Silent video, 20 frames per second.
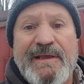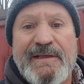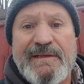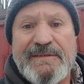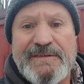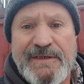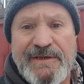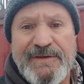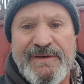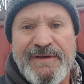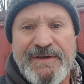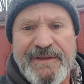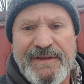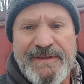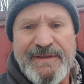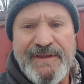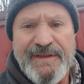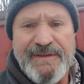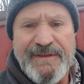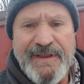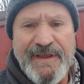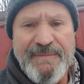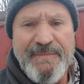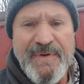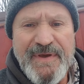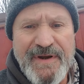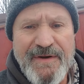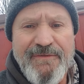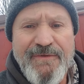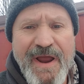So they've
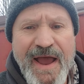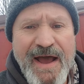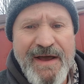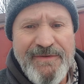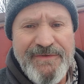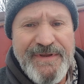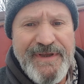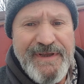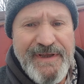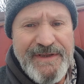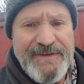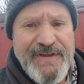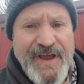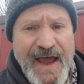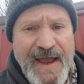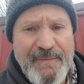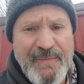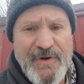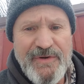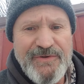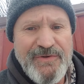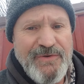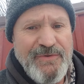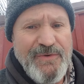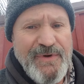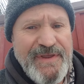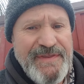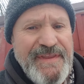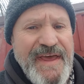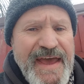been around a time or
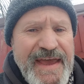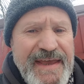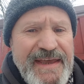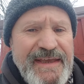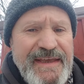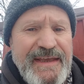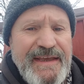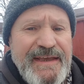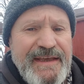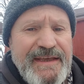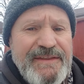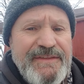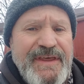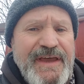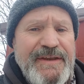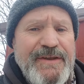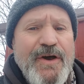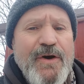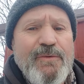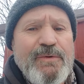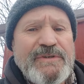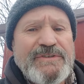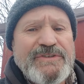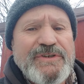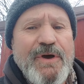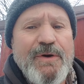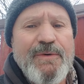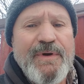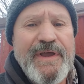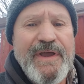two. And they, they know what's
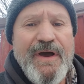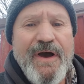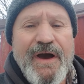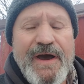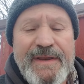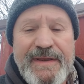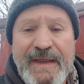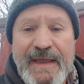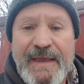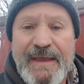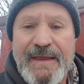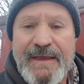going on.